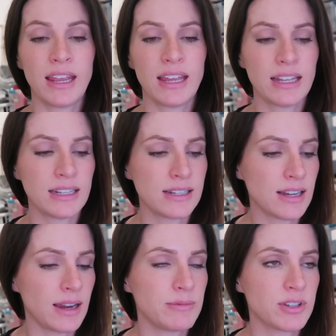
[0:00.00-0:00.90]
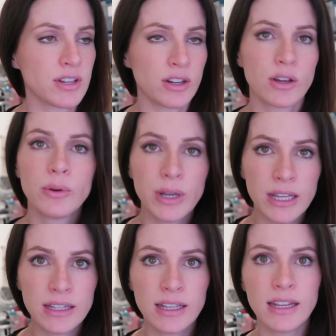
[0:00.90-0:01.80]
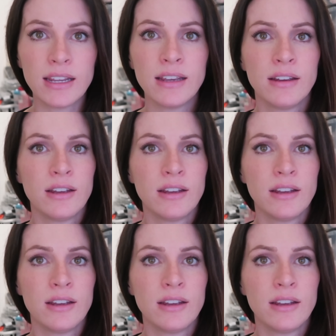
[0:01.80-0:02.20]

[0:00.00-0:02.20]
and I'm just gonna quickly